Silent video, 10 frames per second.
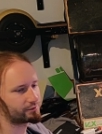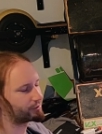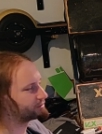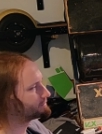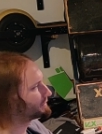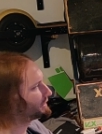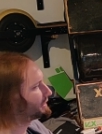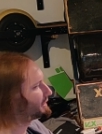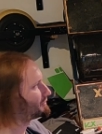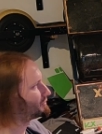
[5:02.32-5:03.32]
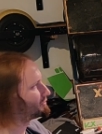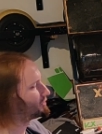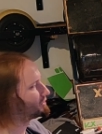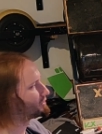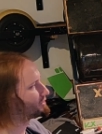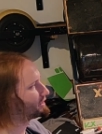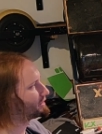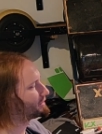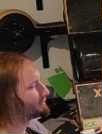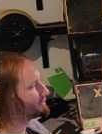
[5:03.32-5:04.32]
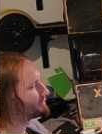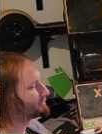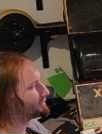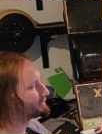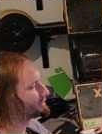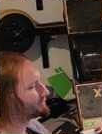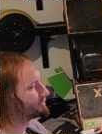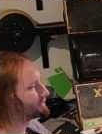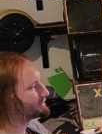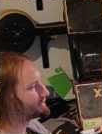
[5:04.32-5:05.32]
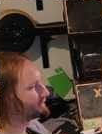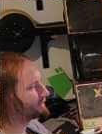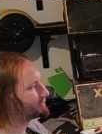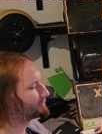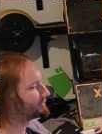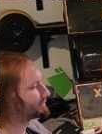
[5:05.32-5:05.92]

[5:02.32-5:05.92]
anymore. With the voltage staying above 30 volts, the output